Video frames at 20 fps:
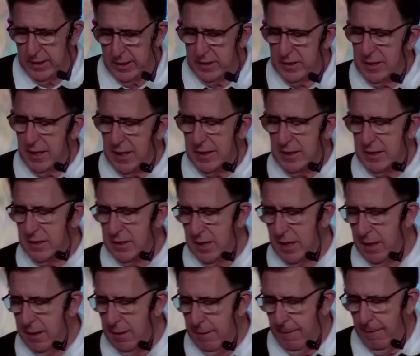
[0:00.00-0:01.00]
Since
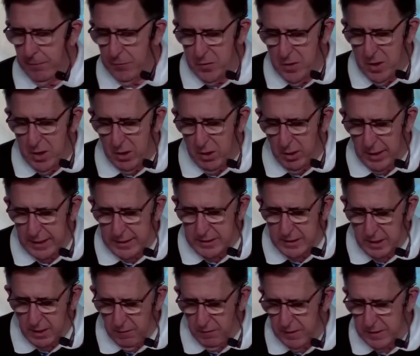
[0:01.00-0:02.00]
then, Daryl has
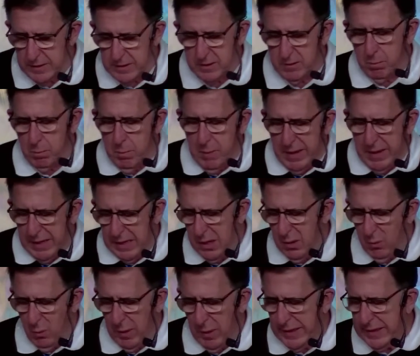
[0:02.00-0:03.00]
convinced
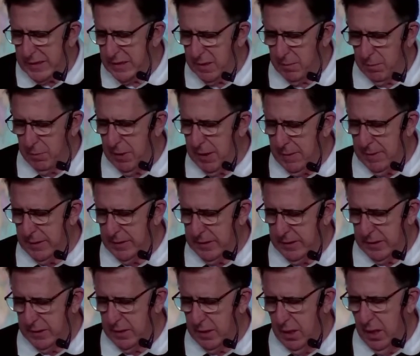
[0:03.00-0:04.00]
many white
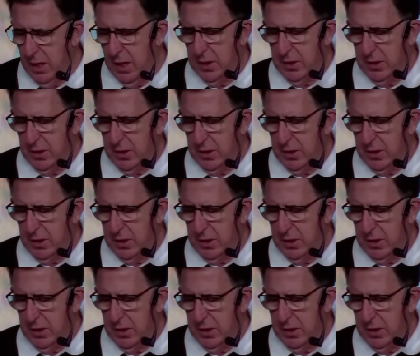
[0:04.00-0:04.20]
supremacists